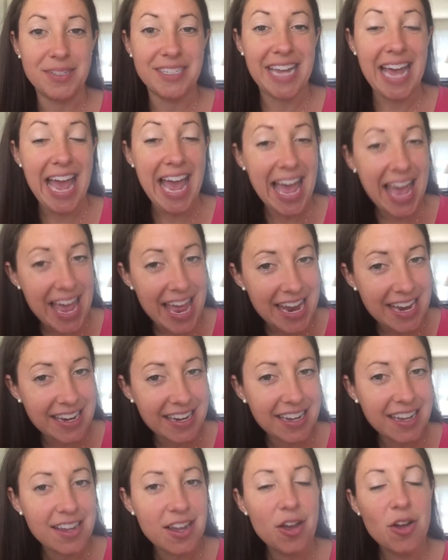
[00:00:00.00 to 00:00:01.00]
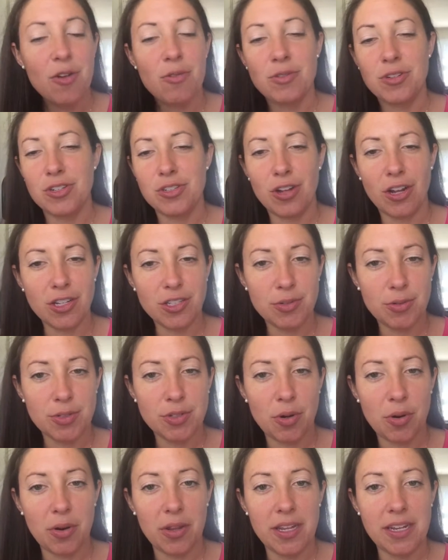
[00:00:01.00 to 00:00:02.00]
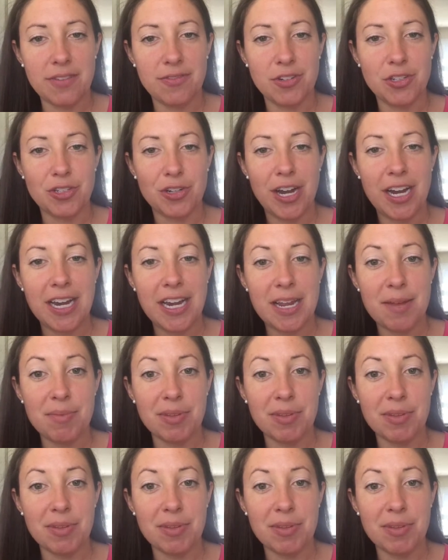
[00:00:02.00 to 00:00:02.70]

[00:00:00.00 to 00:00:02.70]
10, which is also a totally different training.